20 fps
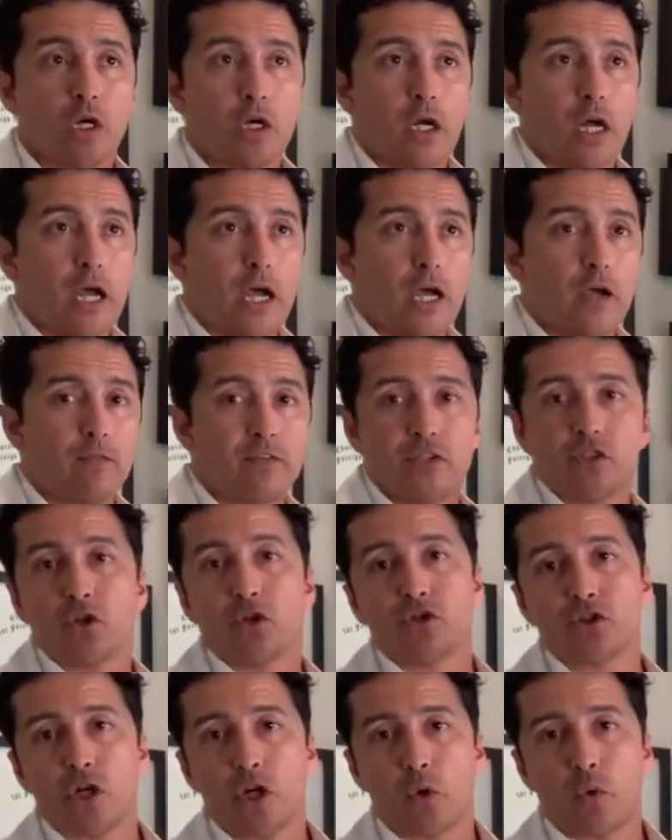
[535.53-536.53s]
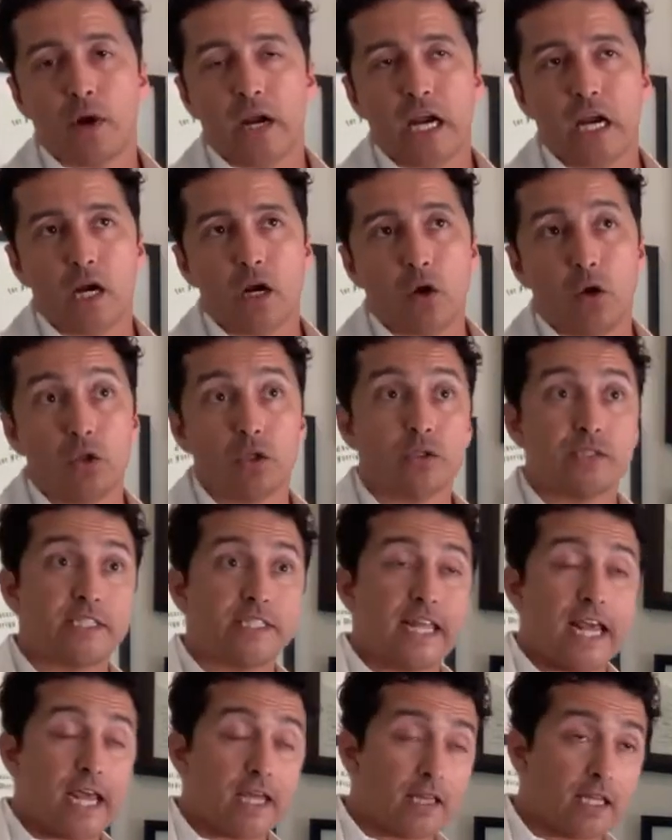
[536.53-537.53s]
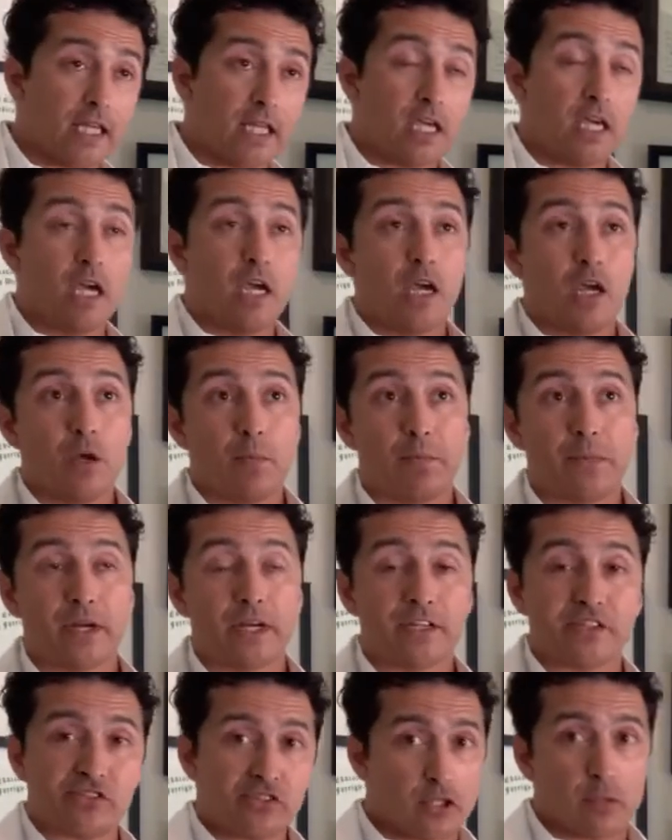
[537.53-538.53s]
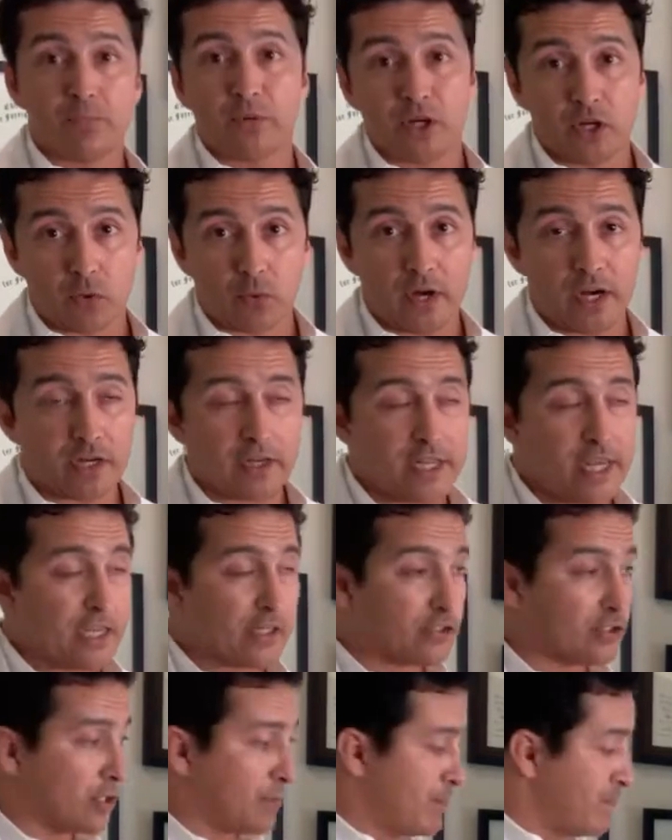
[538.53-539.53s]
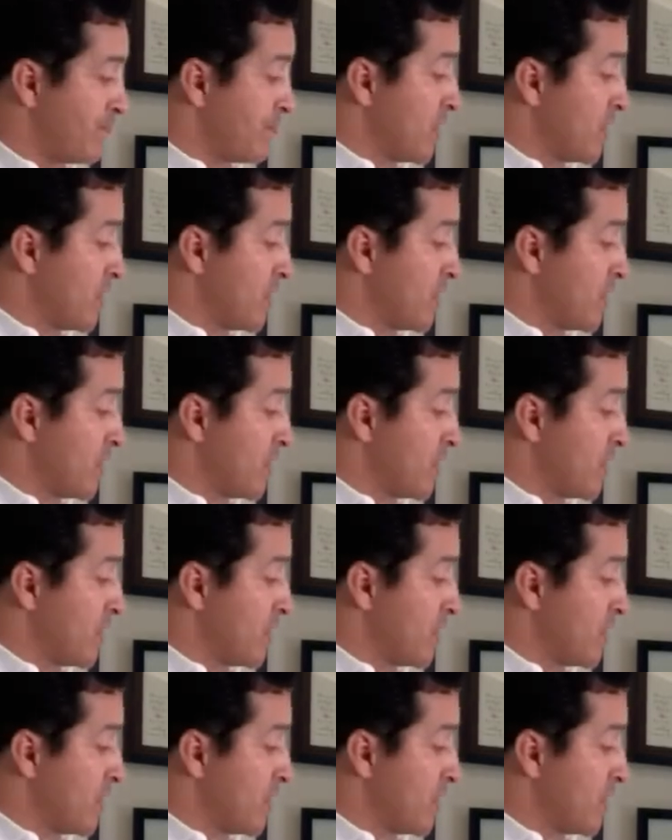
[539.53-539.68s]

uh, which is also a rare, although it's deadly, but it's super rare cancer.